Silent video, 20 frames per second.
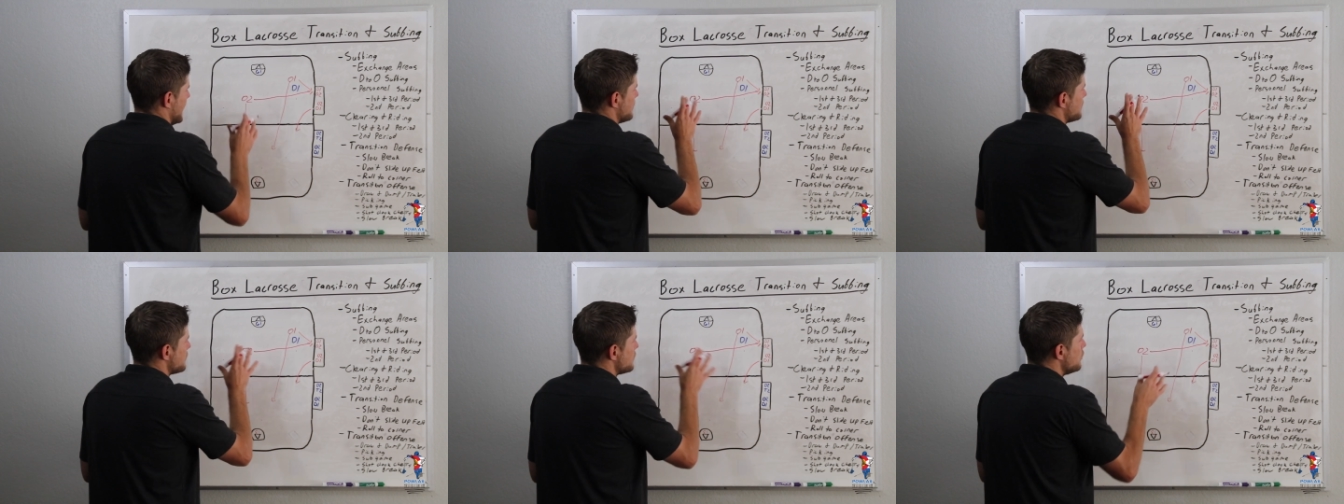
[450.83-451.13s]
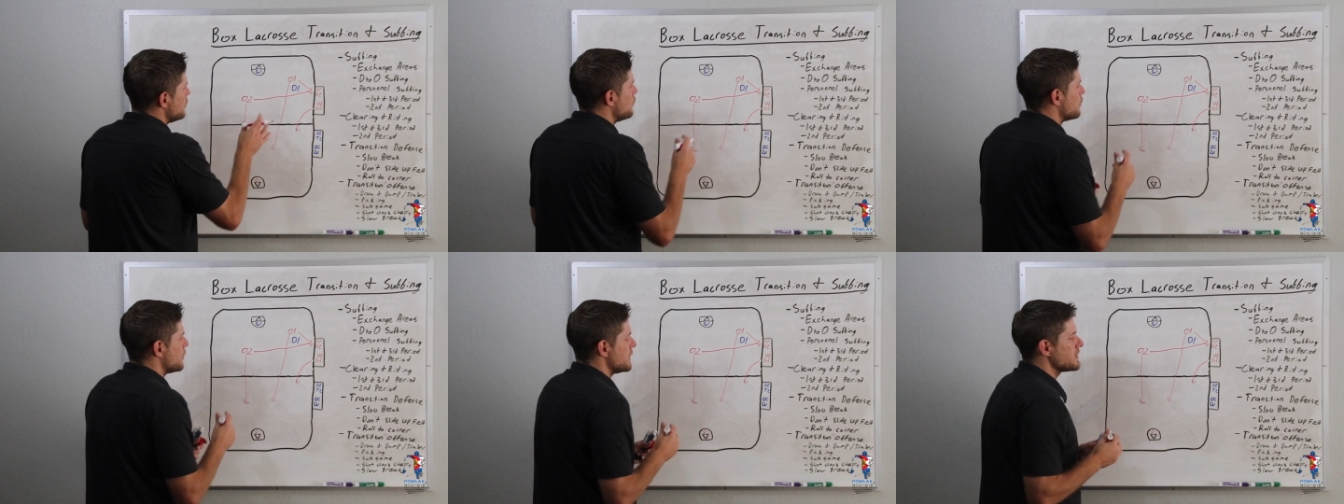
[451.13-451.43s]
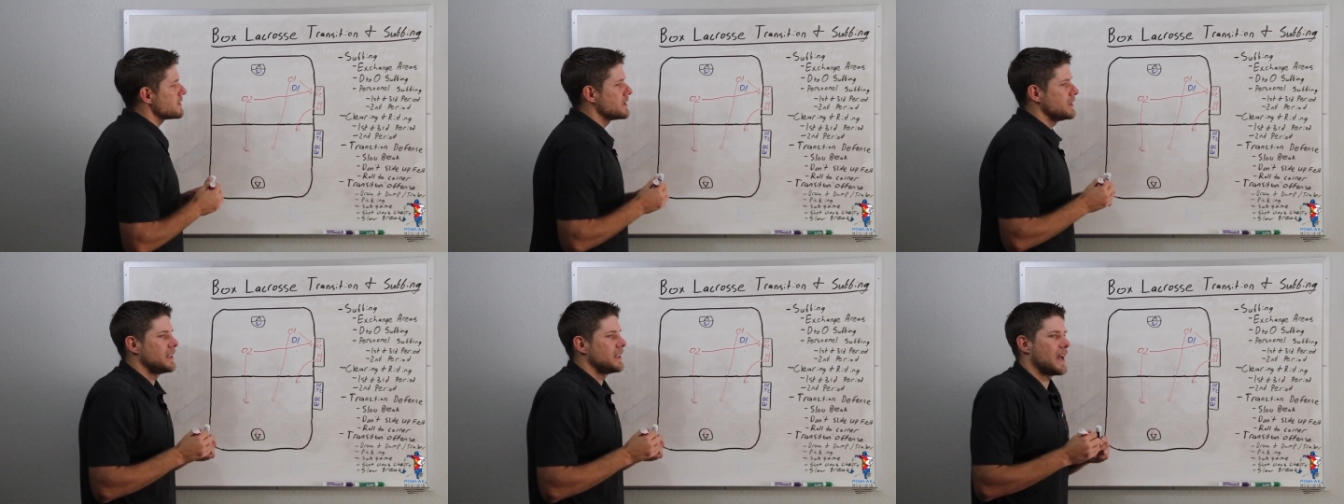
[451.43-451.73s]
it's too
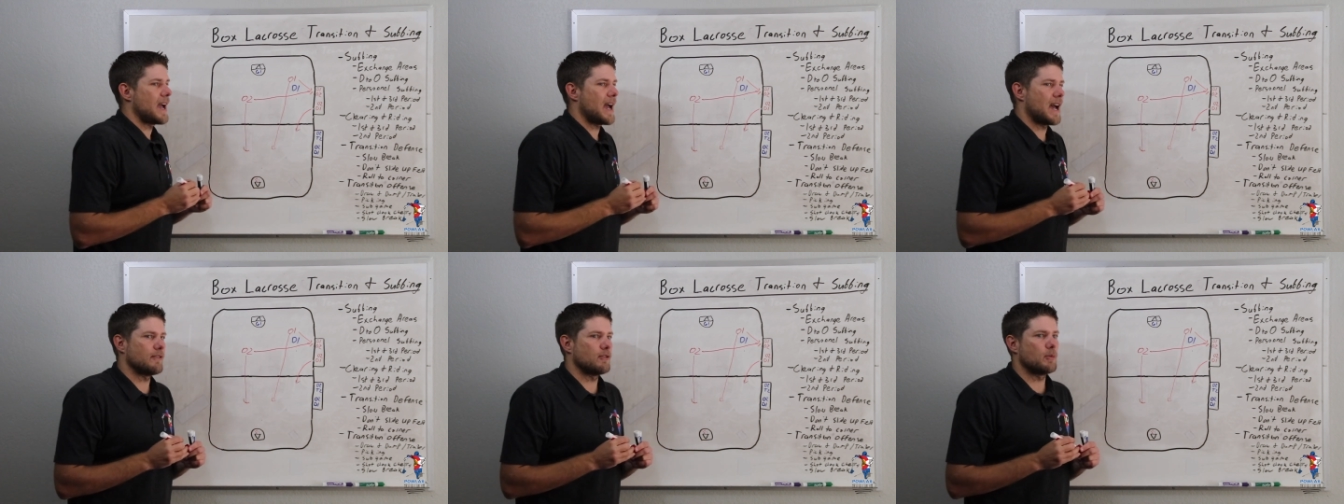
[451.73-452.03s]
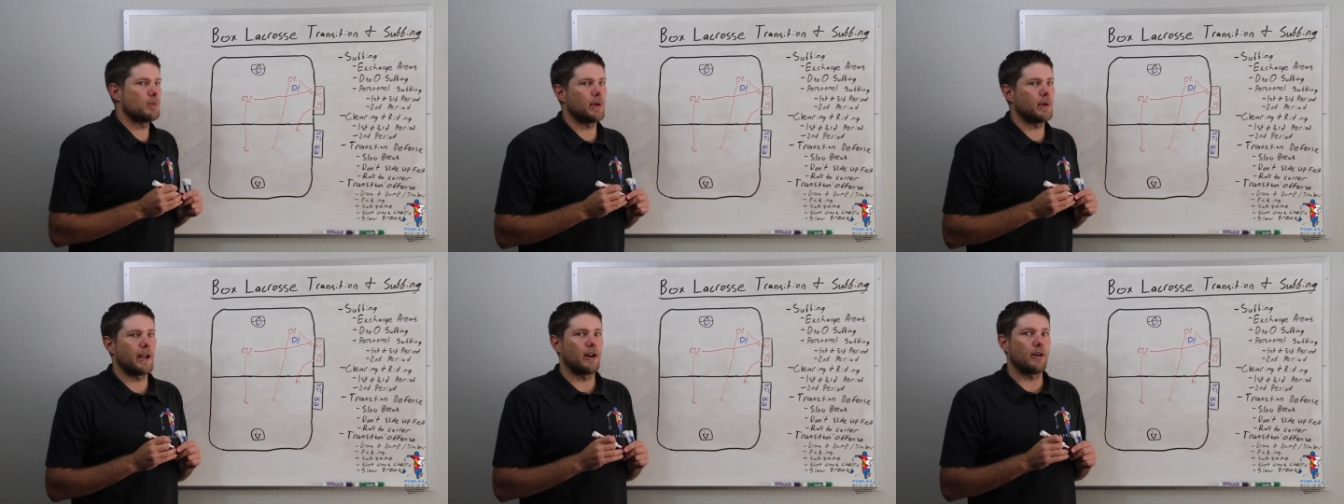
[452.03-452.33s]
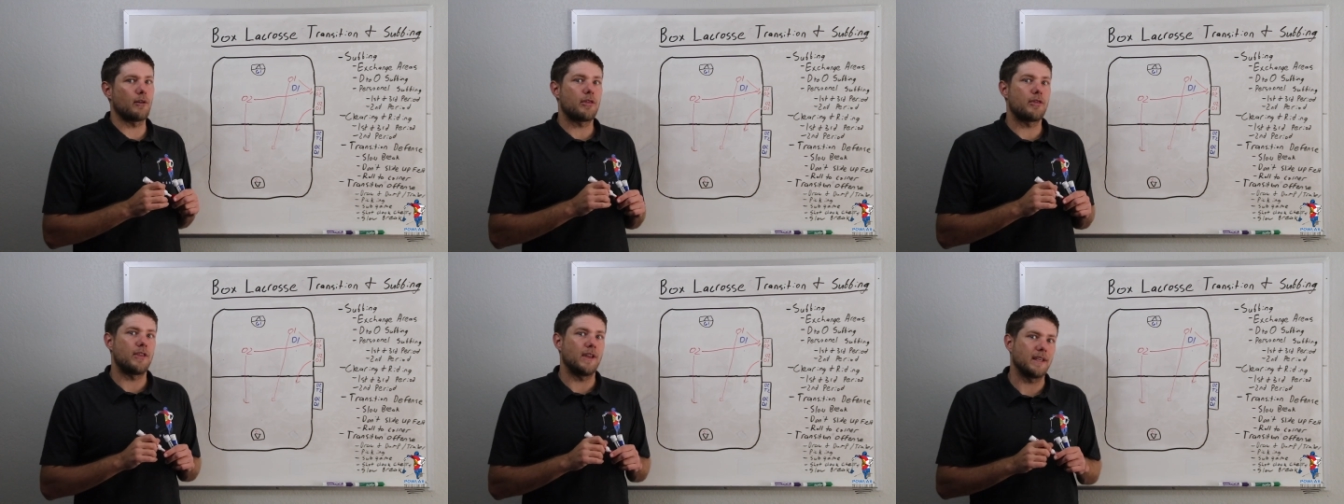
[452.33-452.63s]
risky to have a
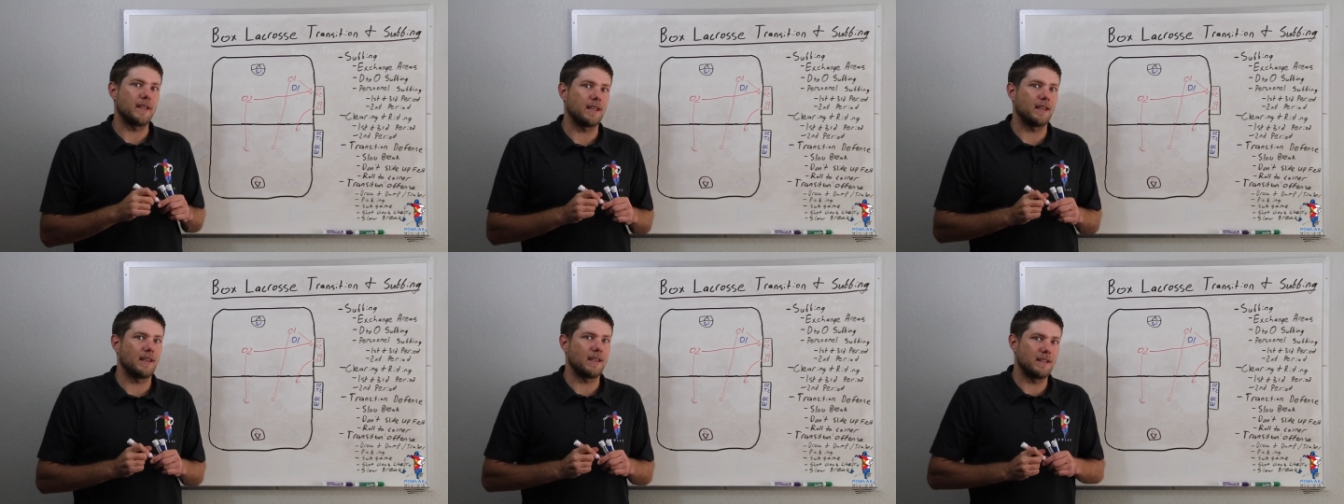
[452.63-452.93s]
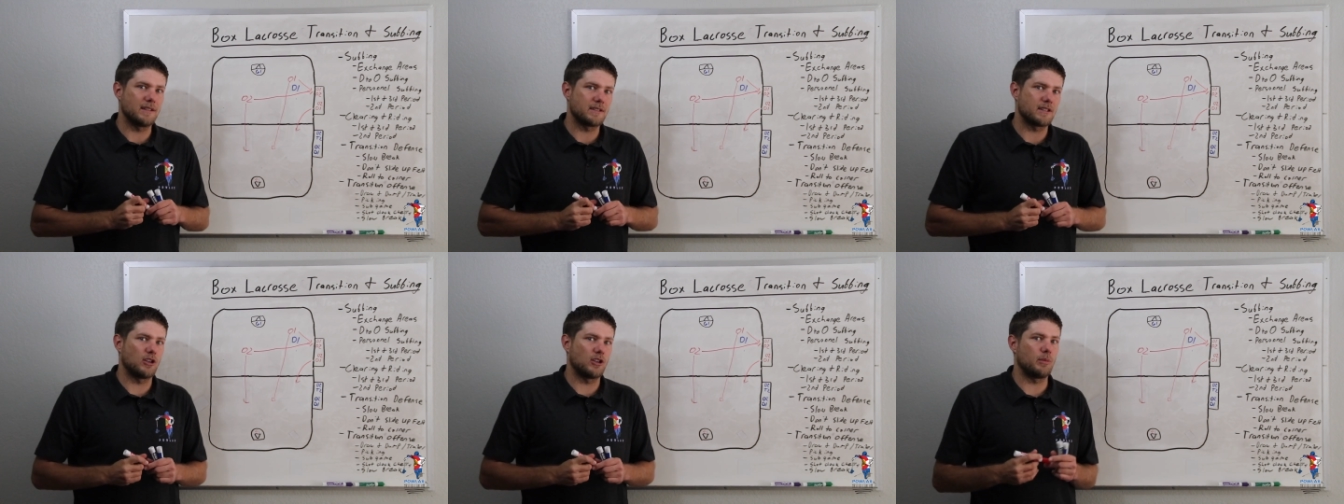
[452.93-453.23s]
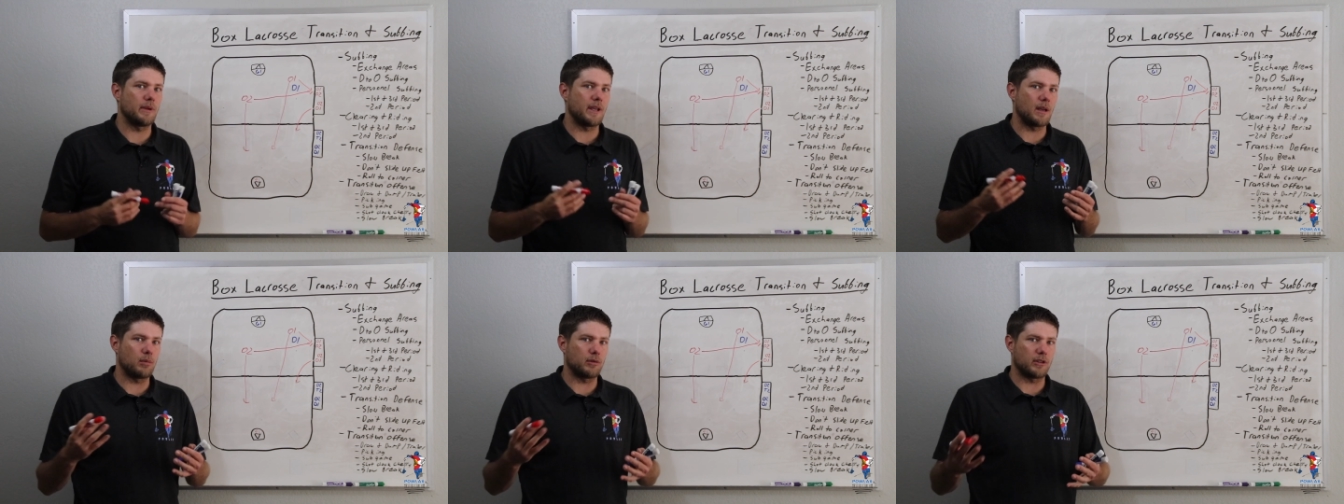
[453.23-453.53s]
player thinking he's going to
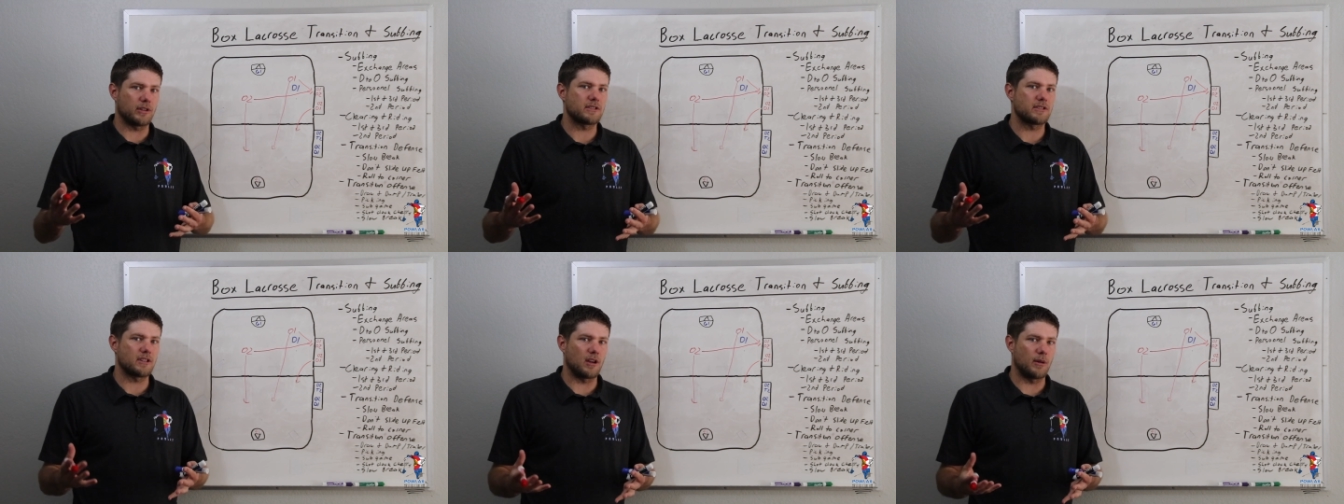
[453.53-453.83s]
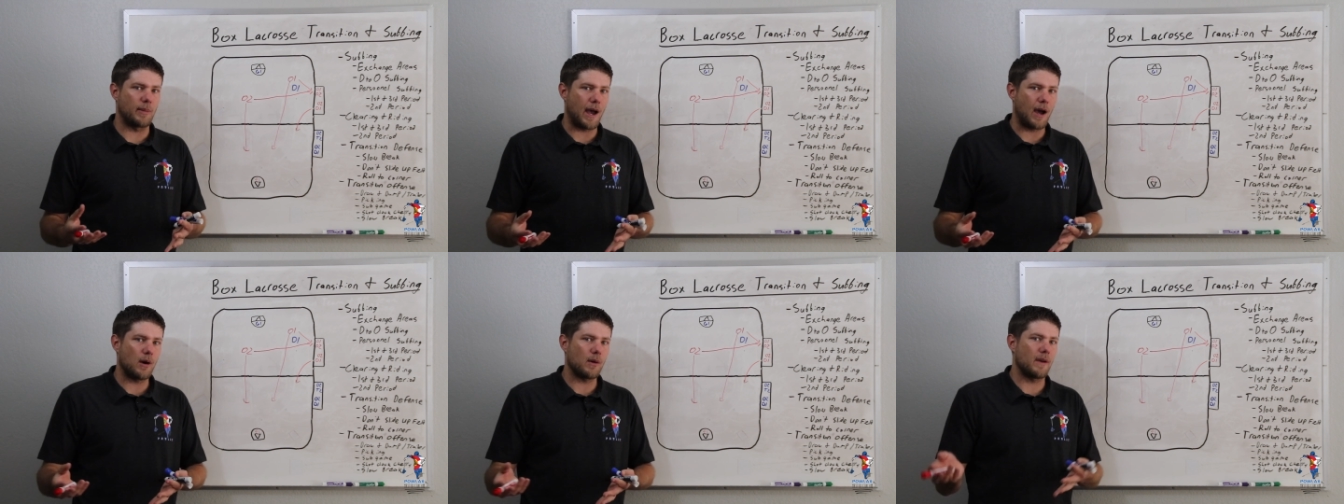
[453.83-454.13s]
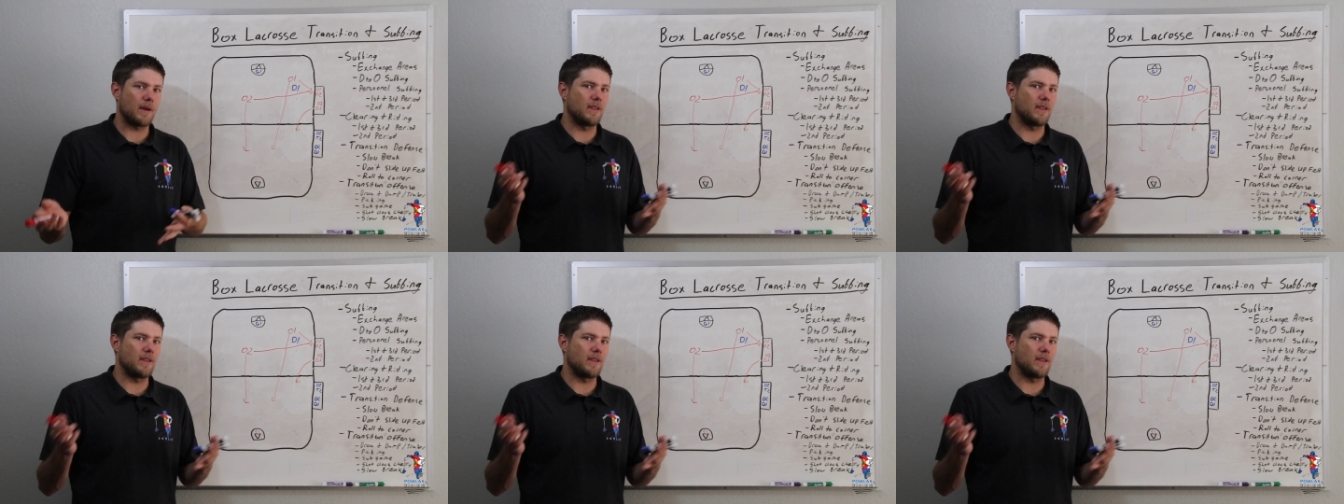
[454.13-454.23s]
be able to sub out